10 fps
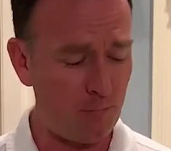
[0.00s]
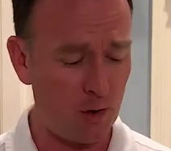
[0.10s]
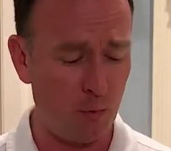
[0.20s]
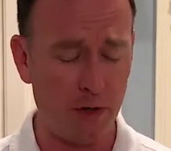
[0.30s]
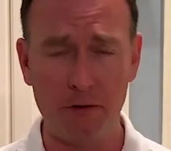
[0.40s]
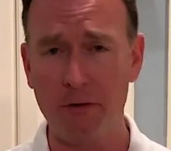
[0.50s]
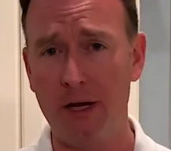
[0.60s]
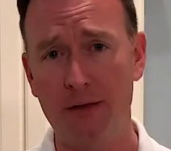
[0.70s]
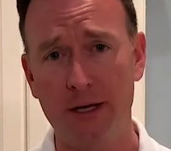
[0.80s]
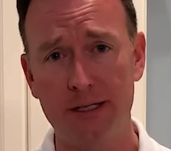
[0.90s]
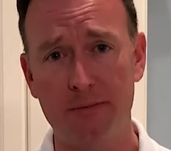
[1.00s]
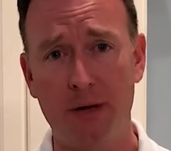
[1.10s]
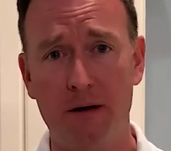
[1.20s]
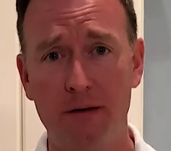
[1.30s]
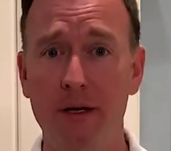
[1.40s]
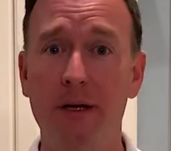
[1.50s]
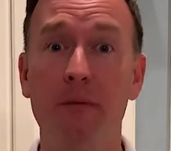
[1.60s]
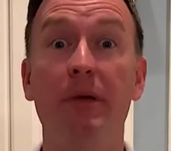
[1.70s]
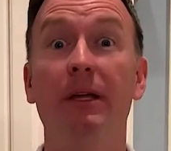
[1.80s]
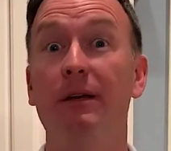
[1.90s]
one of the great things about
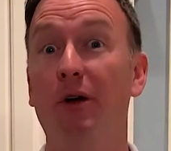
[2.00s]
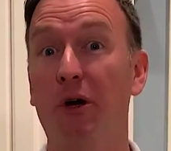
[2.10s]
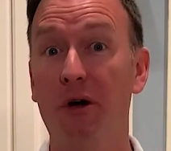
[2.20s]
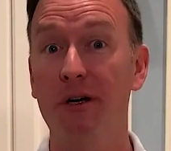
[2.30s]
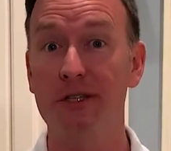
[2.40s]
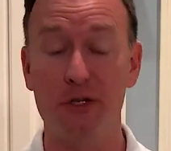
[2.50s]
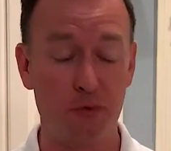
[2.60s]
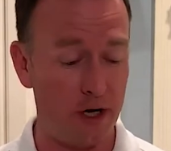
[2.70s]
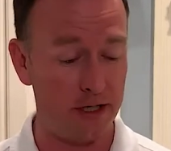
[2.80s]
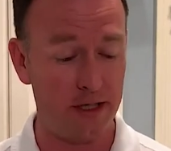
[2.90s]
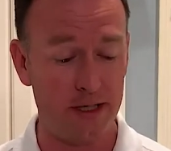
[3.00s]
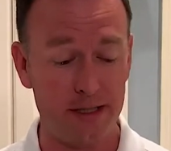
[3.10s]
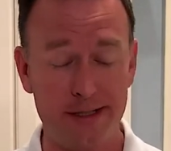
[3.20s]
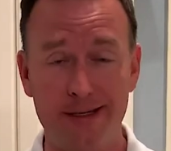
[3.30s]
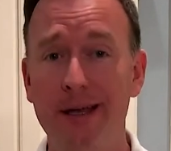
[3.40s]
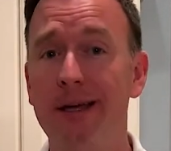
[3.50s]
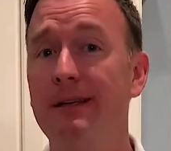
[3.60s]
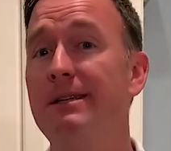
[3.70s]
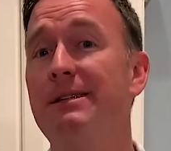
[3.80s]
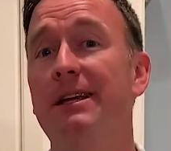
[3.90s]
being in our current situation is
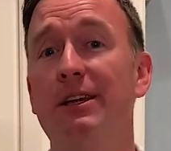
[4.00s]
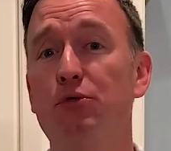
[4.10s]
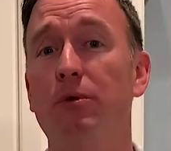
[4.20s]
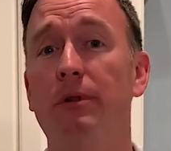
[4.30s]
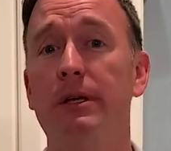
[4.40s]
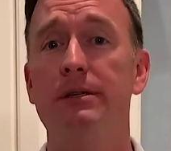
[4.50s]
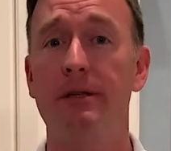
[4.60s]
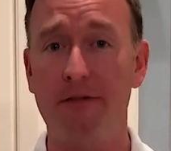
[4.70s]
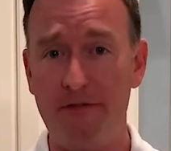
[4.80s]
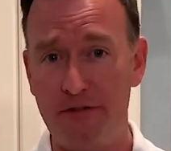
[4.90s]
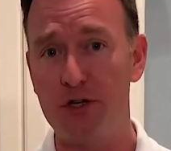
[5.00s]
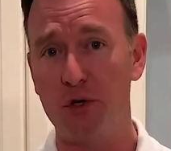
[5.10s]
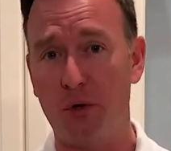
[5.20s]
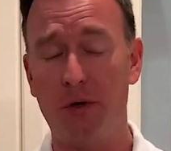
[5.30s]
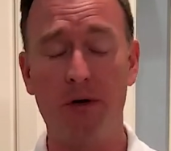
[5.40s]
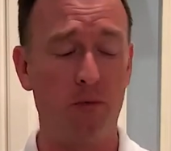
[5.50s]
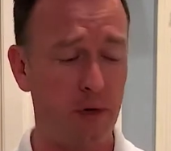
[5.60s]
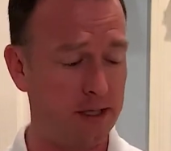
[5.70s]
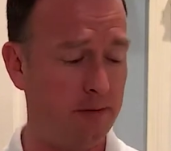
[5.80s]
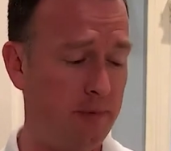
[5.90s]
Disney has released the official
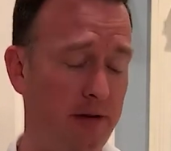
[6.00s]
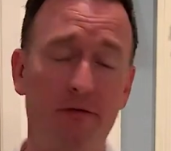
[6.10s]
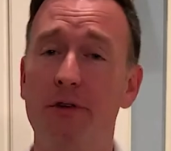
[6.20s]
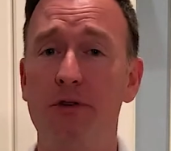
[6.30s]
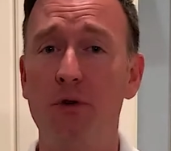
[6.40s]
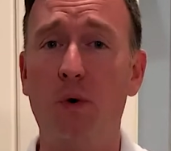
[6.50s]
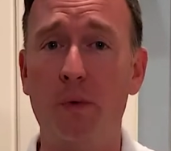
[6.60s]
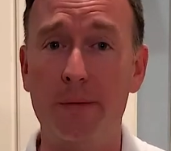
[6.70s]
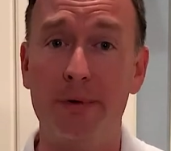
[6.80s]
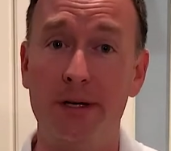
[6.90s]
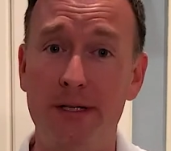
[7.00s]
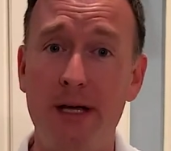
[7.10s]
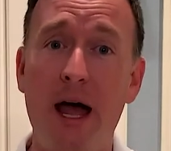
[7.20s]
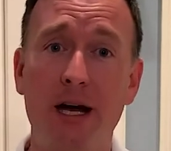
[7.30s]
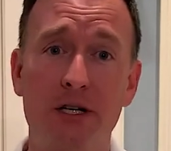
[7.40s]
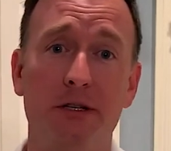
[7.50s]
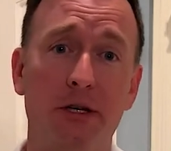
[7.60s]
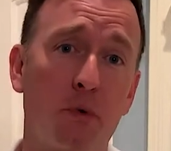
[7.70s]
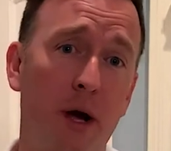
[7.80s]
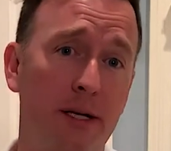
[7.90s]
recipe for the Dole Whip, and it's actually
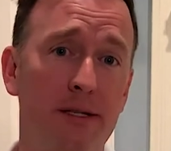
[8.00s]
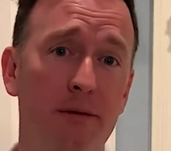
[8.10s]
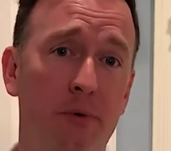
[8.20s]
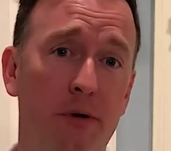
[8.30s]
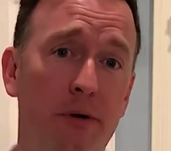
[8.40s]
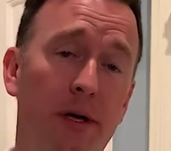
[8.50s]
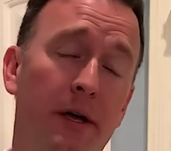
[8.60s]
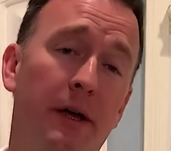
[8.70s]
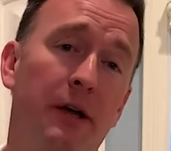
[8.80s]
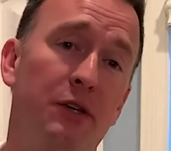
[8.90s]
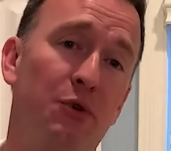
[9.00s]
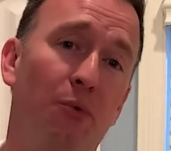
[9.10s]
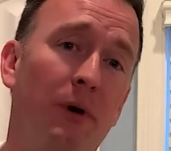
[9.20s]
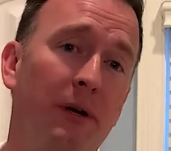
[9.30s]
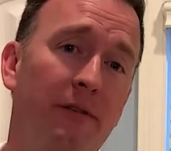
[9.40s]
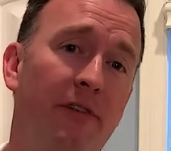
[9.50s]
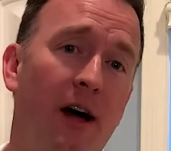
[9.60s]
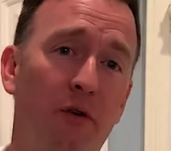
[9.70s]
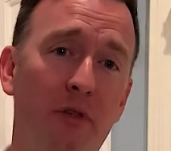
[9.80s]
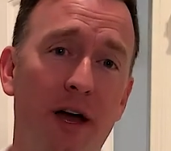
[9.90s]
quite simple. So we're gonna
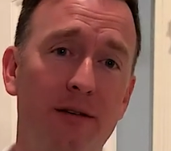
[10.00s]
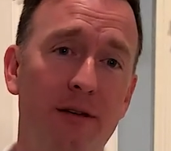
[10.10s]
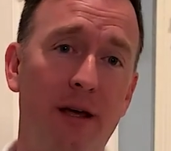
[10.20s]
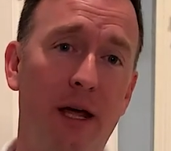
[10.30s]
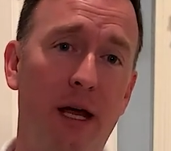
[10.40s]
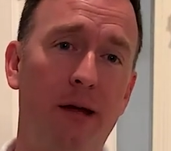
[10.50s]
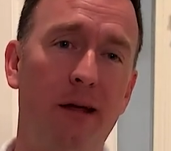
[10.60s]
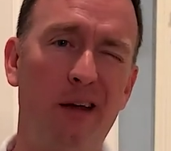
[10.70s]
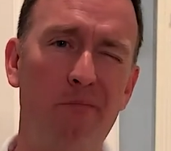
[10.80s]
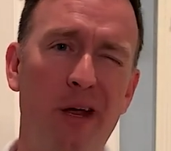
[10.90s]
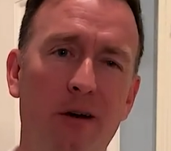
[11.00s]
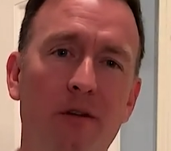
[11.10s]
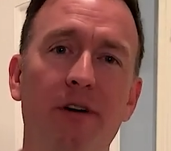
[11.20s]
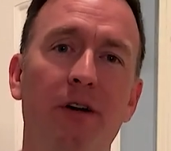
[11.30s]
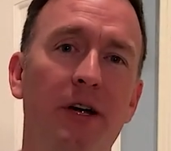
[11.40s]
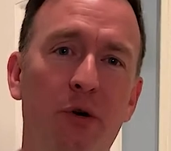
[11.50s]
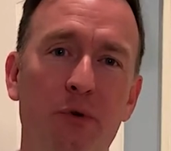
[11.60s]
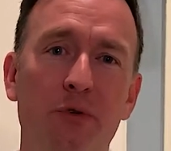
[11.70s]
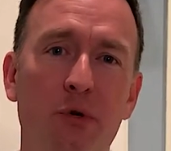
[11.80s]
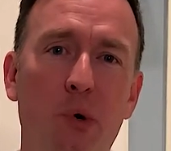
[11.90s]
follow that today and make our very own
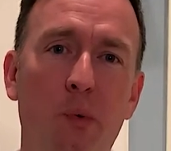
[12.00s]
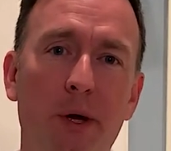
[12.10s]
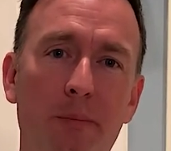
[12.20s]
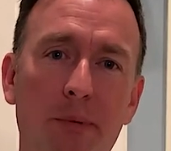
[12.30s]
Dole Whip.